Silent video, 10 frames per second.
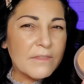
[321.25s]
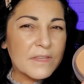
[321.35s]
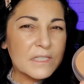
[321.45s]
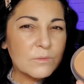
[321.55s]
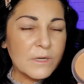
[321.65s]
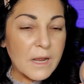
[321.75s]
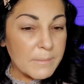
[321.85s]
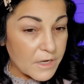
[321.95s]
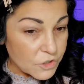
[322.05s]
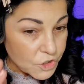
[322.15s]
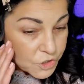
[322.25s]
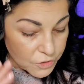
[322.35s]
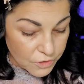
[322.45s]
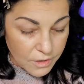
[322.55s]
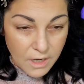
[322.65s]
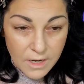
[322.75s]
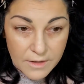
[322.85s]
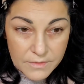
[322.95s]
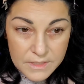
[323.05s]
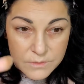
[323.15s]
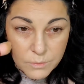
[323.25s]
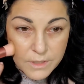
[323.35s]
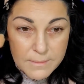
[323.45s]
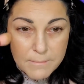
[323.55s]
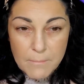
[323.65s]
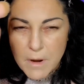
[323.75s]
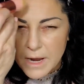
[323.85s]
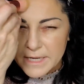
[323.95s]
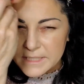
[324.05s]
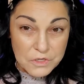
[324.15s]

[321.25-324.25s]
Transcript: This one, I'm not sure. This one might,